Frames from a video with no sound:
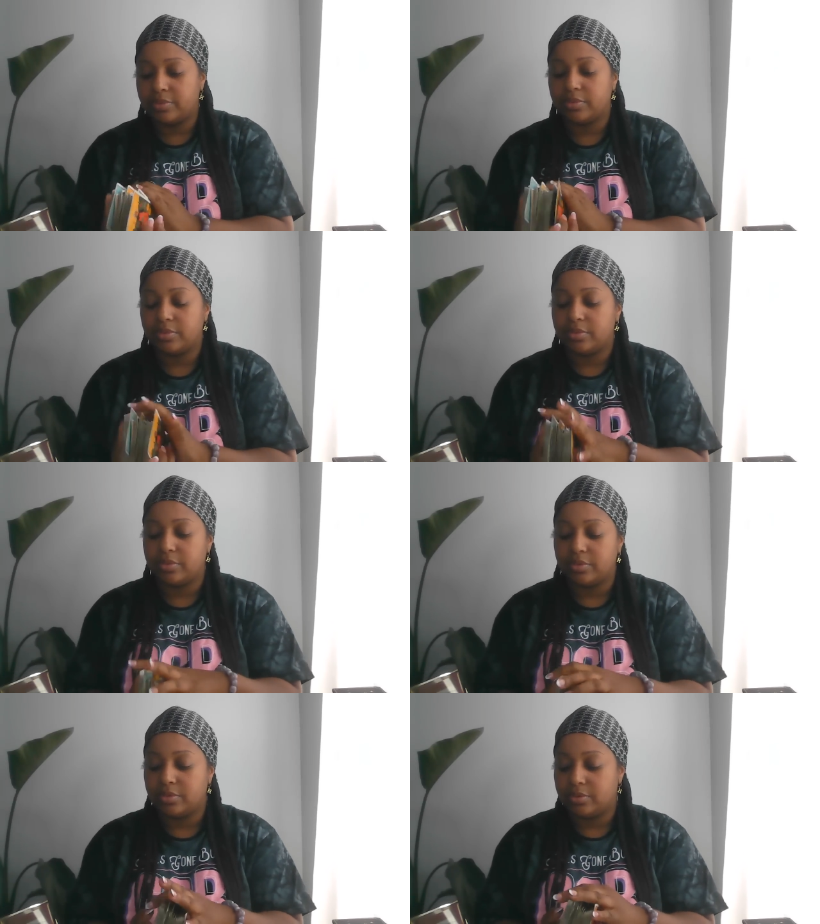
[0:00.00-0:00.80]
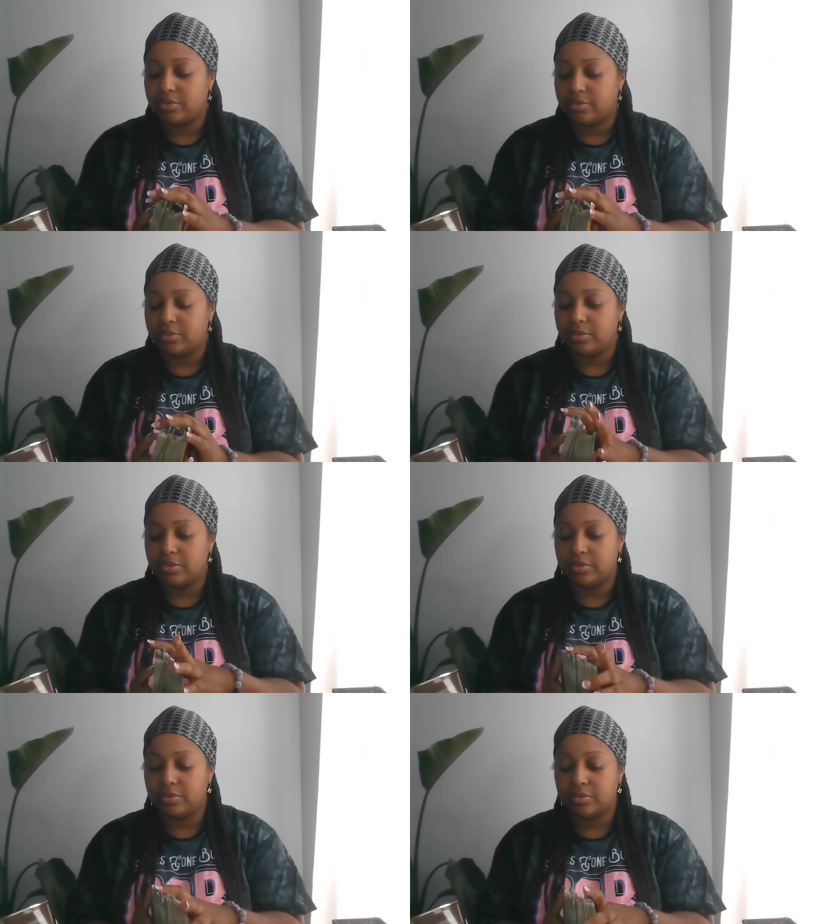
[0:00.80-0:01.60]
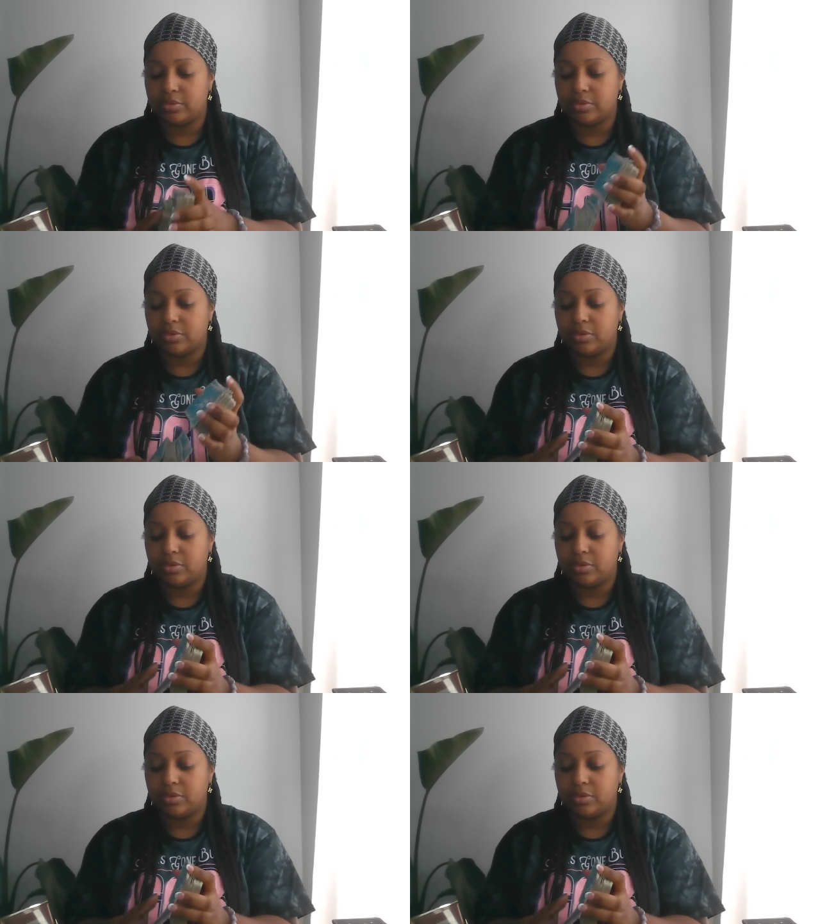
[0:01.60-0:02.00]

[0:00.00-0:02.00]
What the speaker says: Nobody speaks.